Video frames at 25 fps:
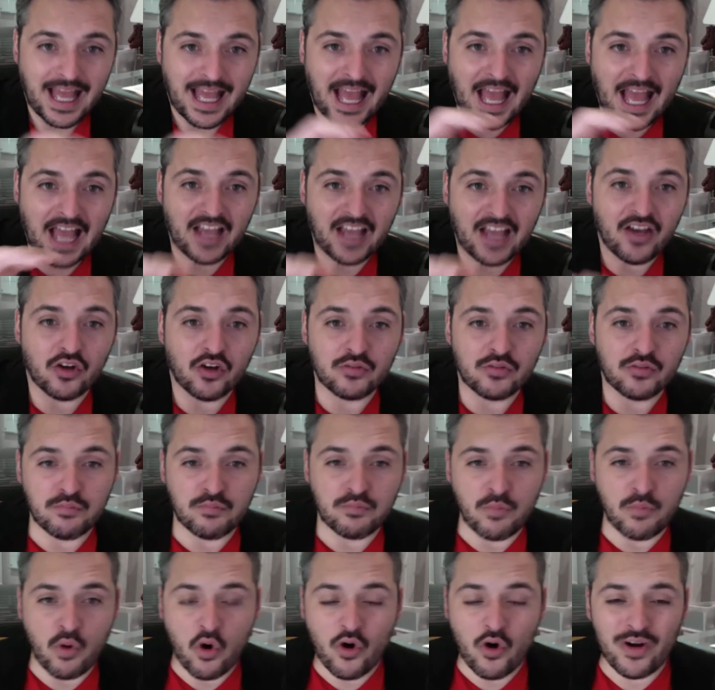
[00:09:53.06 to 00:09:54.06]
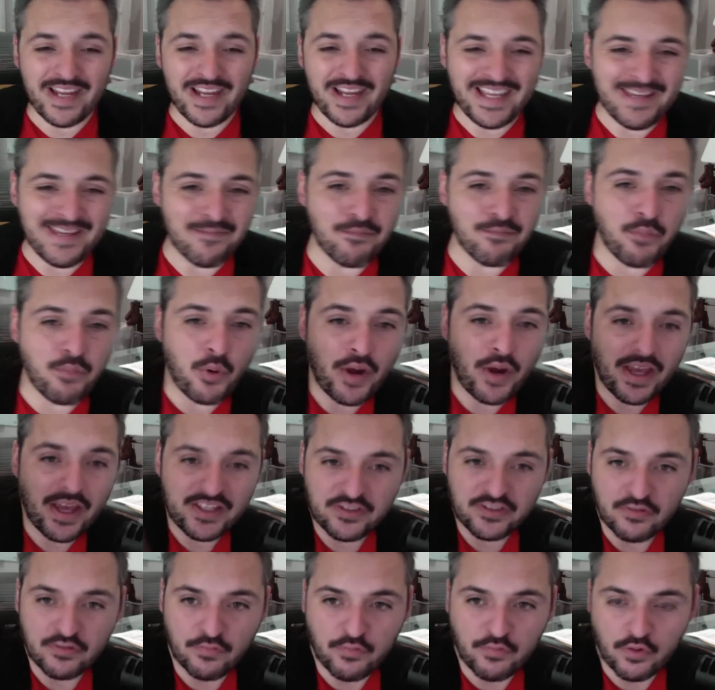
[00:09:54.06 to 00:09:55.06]
I got more
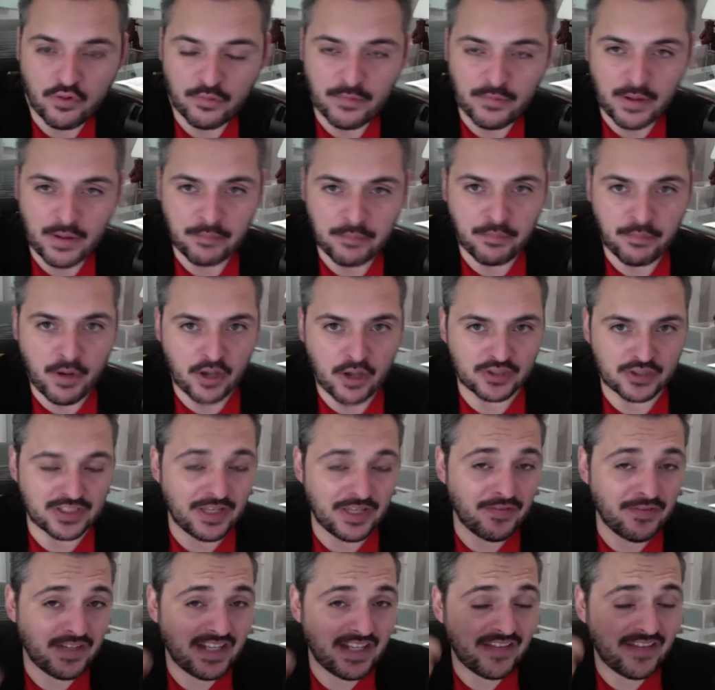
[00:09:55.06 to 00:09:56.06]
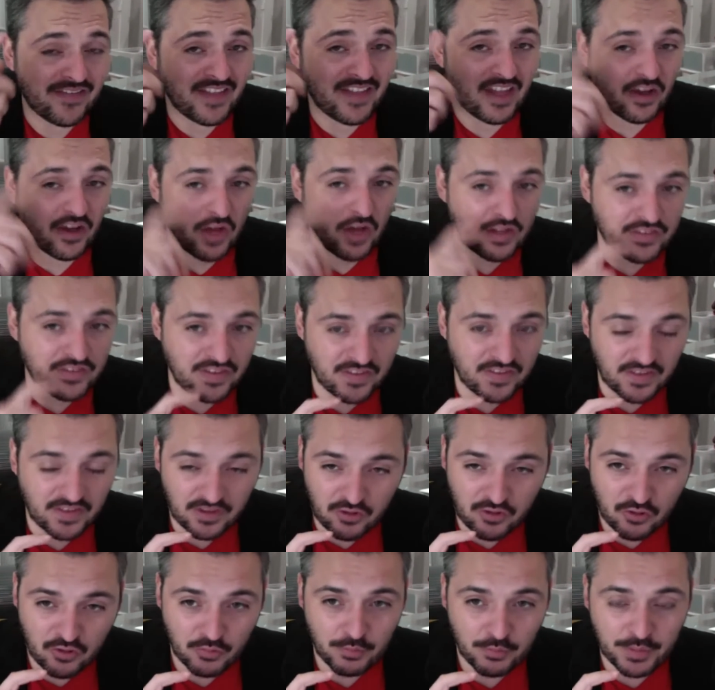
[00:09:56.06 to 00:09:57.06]
impression for my buck. Even if I
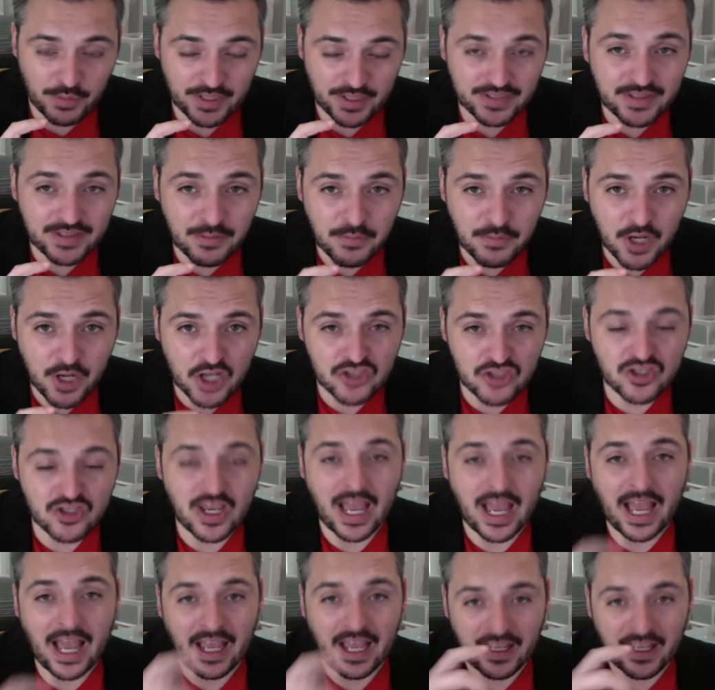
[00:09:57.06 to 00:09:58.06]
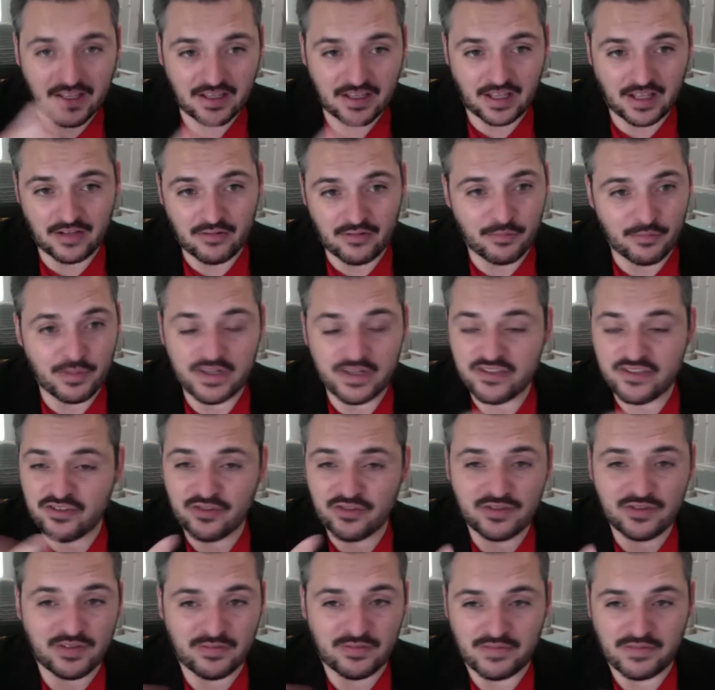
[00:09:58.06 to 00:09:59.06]
didn't convert that much, I converted
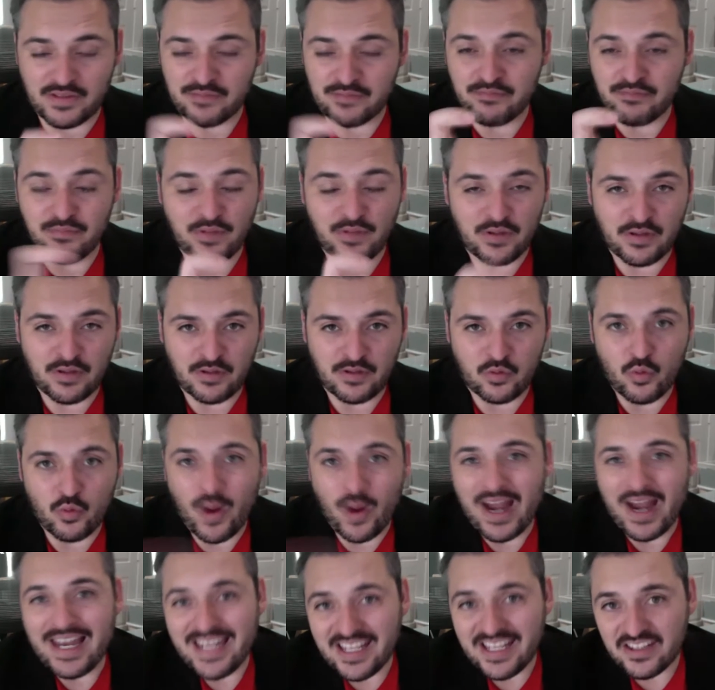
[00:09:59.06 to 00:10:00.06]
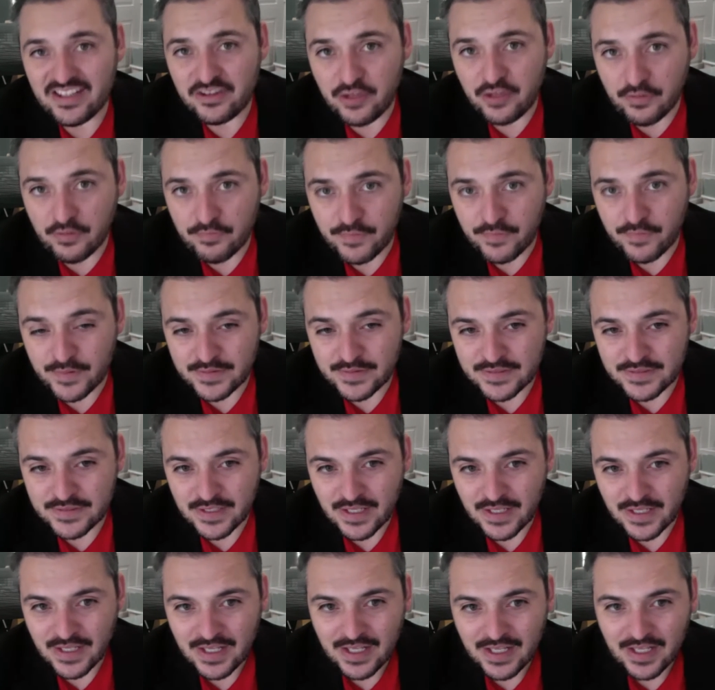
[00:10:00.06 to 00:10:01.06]
just in one lead difference,
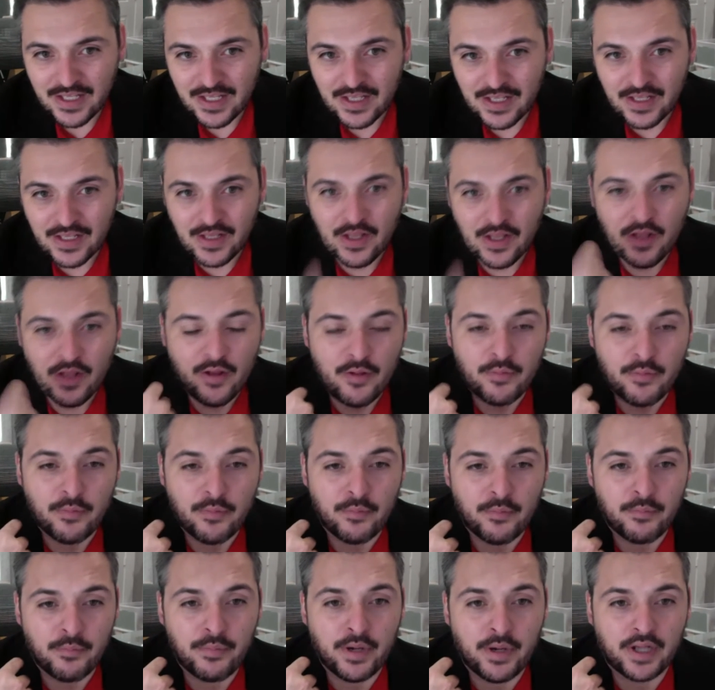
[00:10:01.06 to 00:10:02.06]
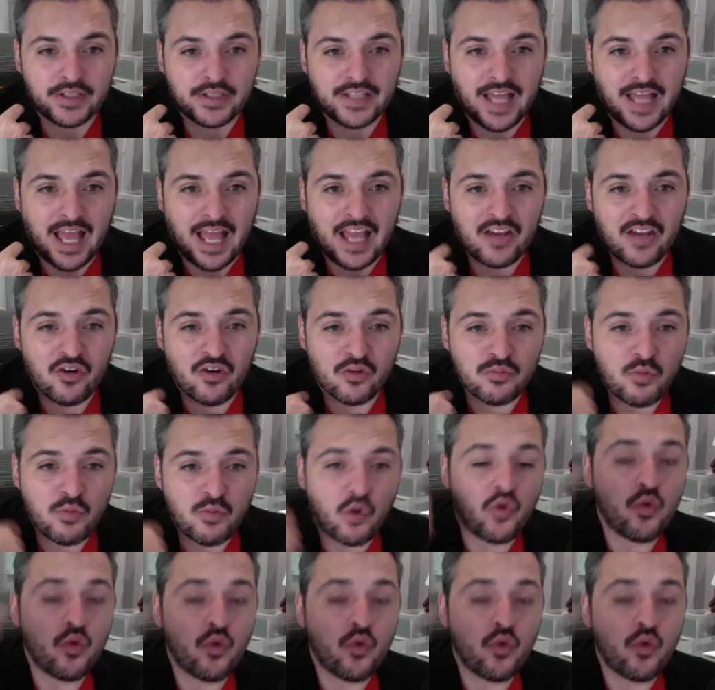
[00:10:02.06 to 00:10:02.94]
but I got more